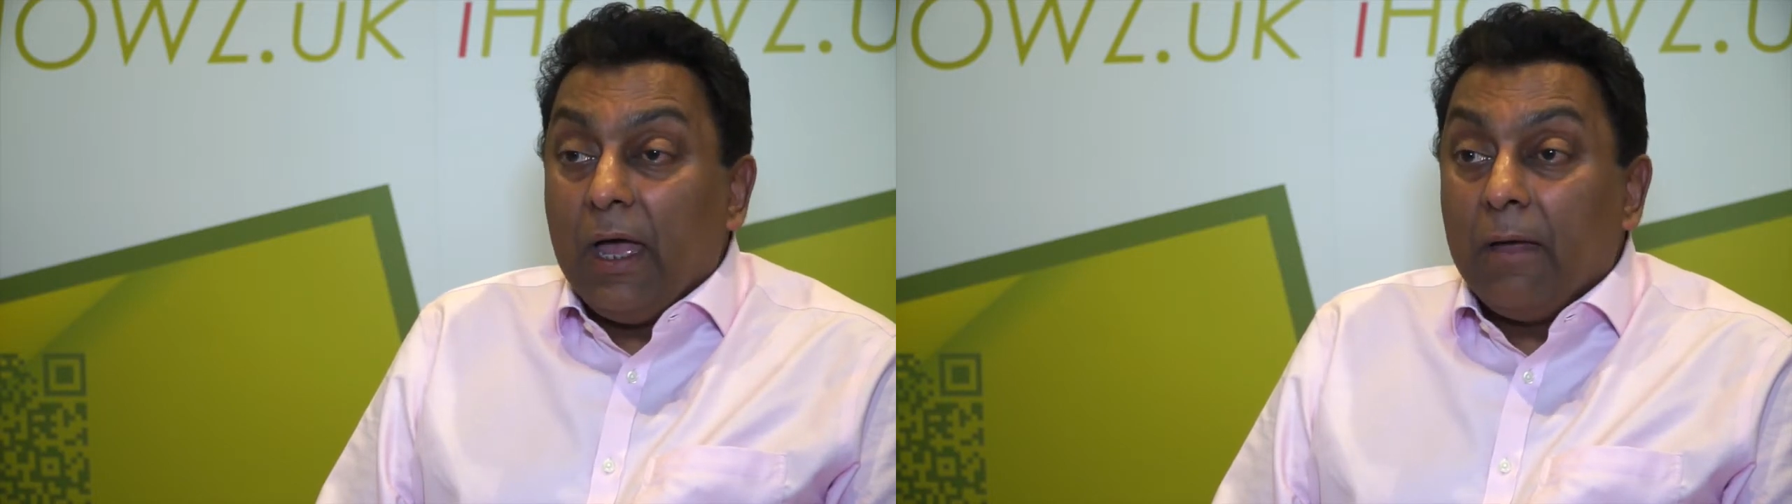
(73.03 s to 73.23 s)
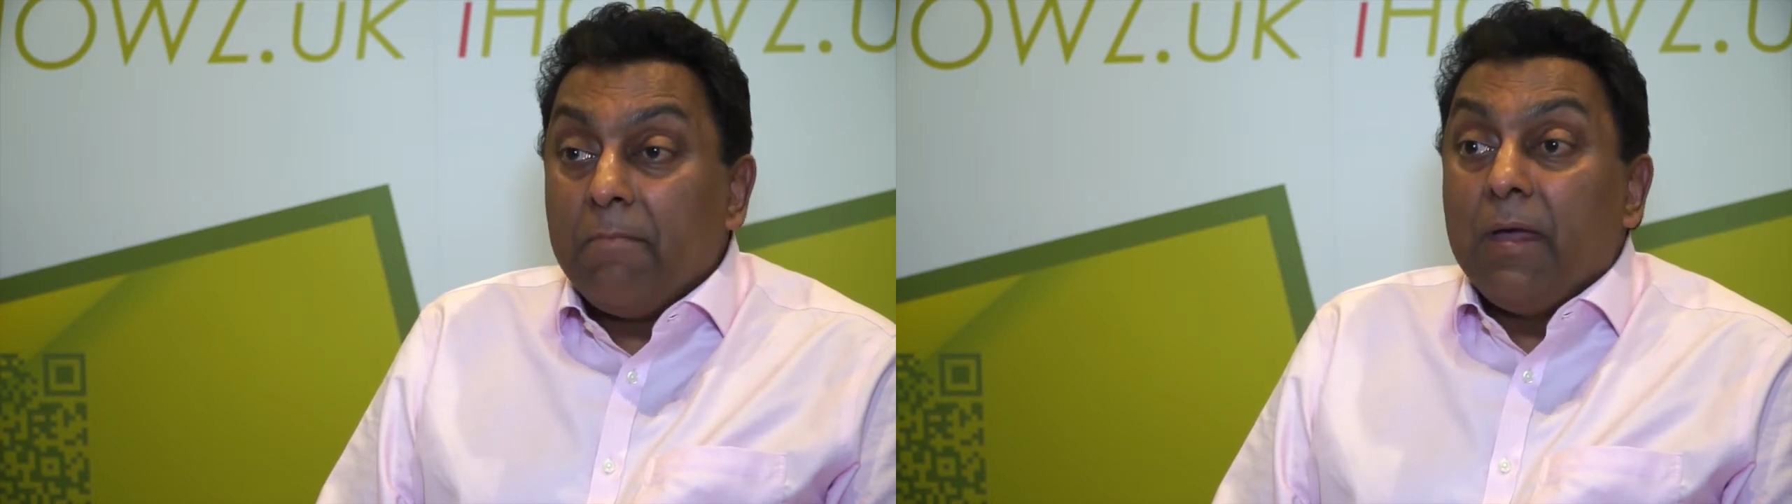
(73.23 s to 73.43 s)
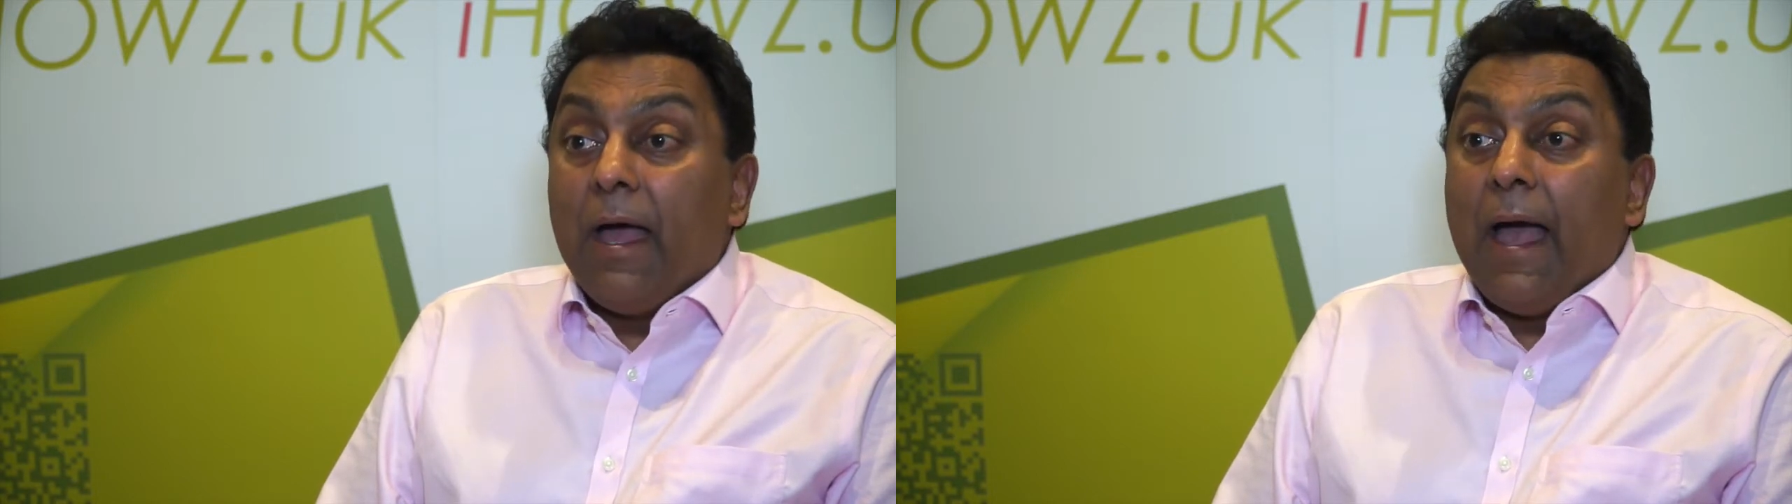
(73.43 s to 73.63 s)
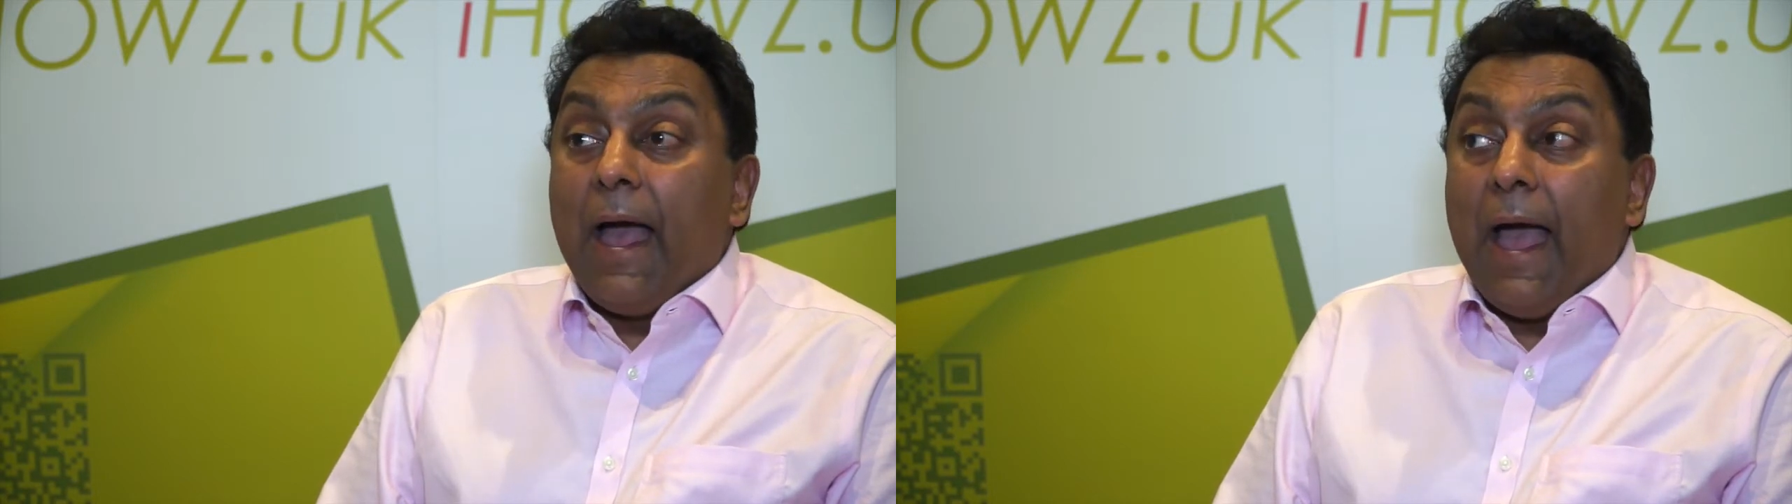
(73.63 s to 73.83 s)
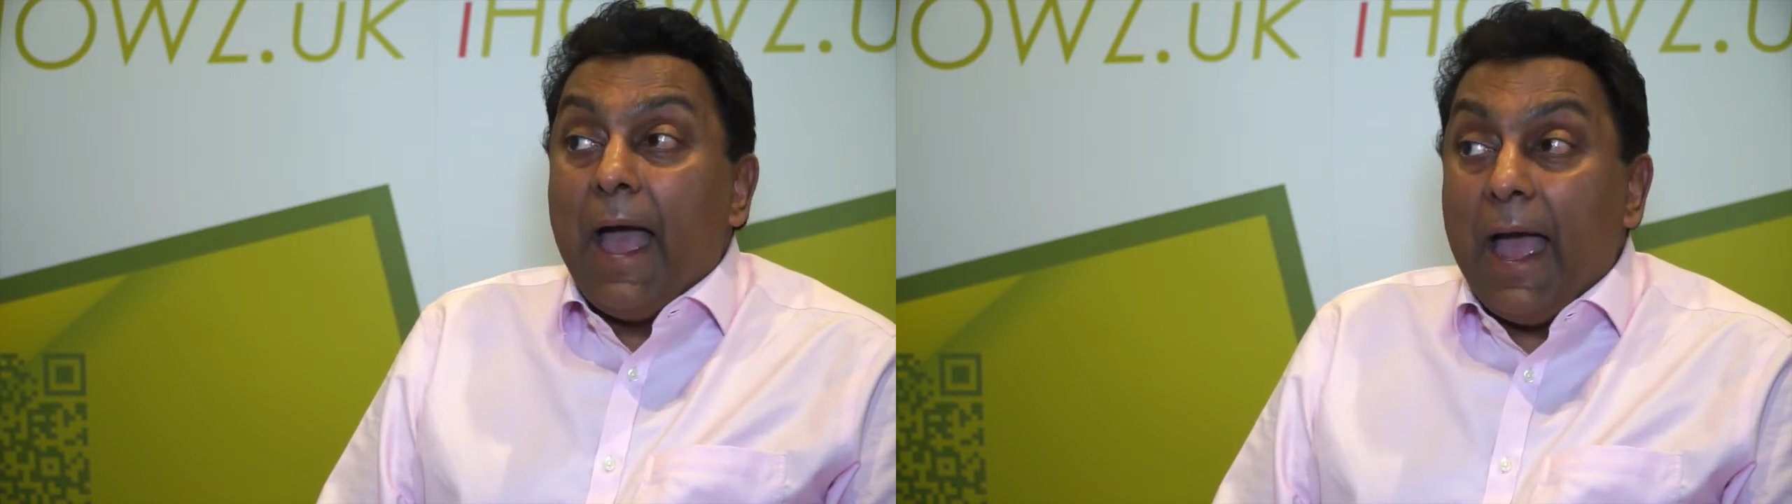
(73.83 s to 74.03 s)

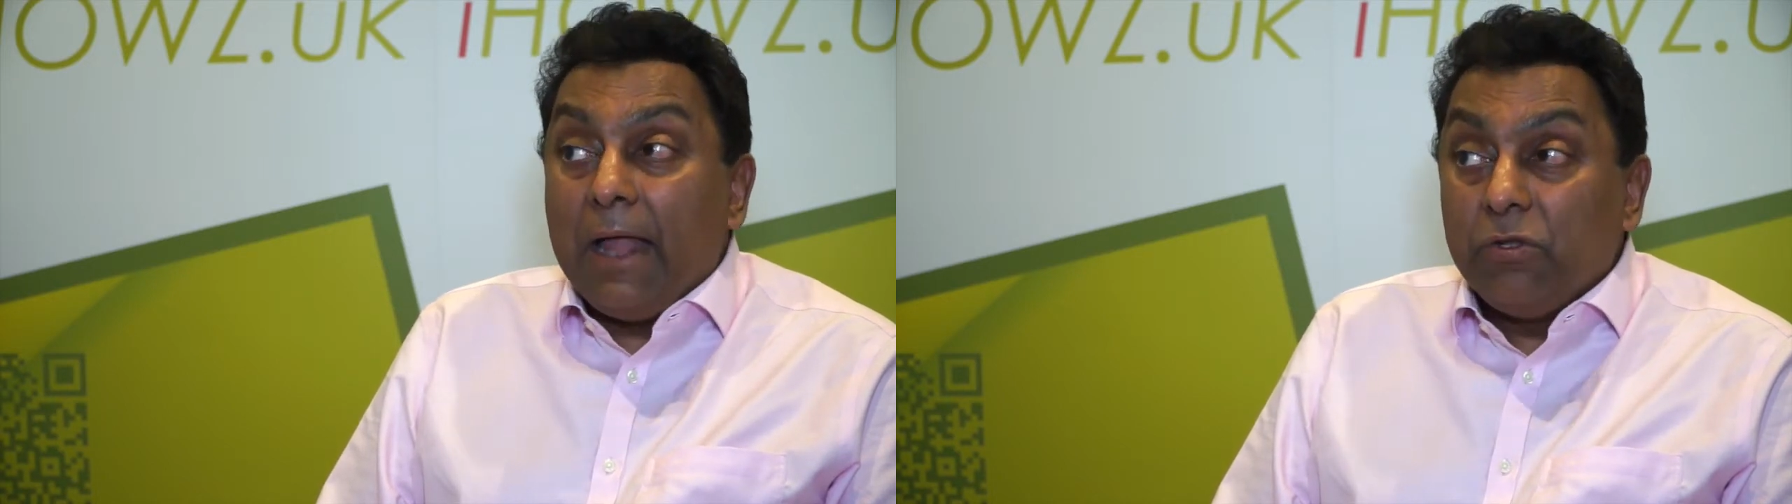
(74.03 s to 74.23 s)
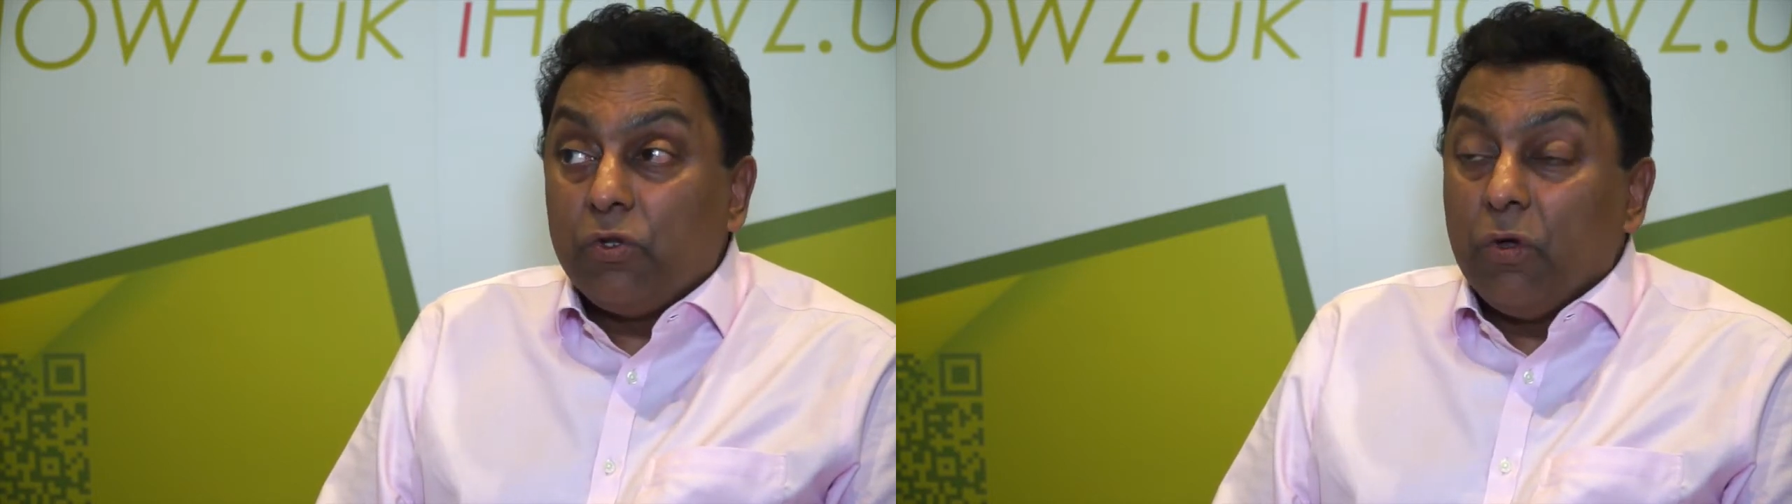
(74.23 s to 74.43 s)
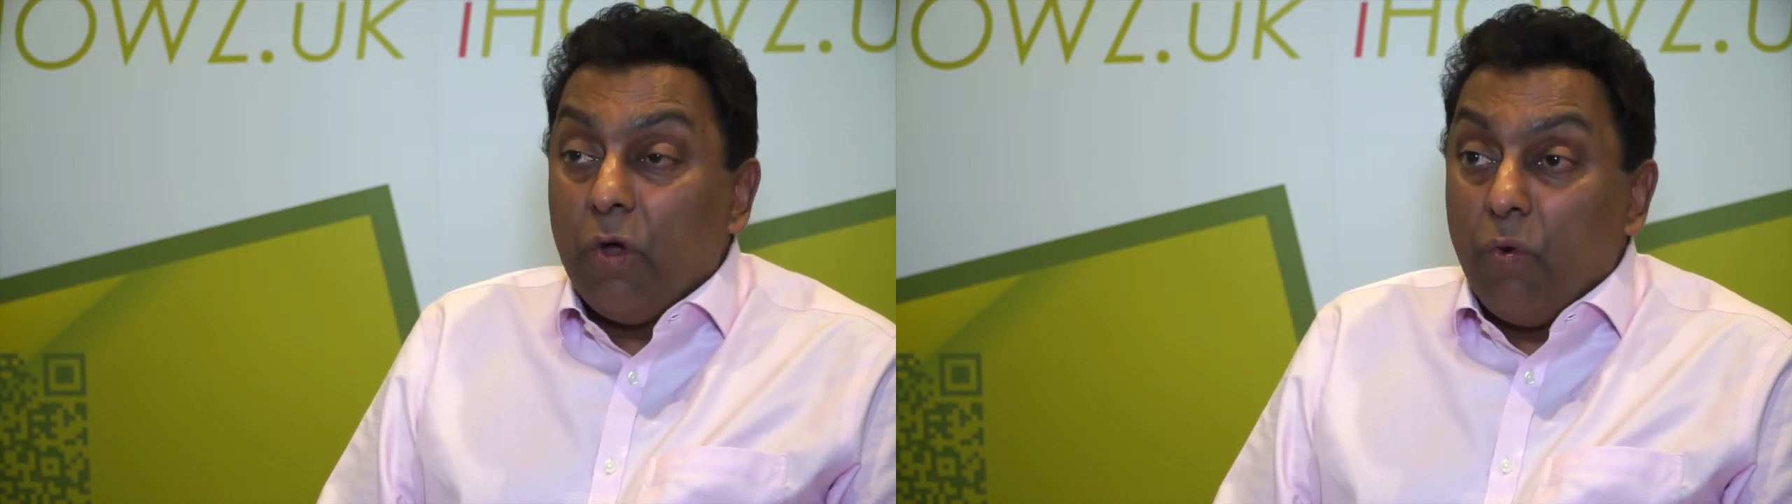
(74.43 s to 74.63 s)
and